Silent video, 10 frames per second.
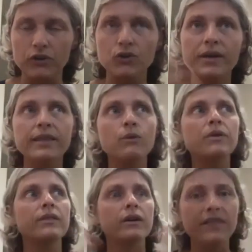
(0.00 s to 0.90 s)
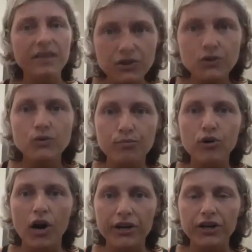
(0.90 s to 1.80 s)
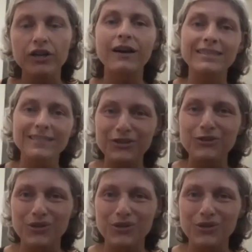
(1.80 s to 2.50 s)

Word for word: So I think the, the issue's broader, I yeah, tend broader.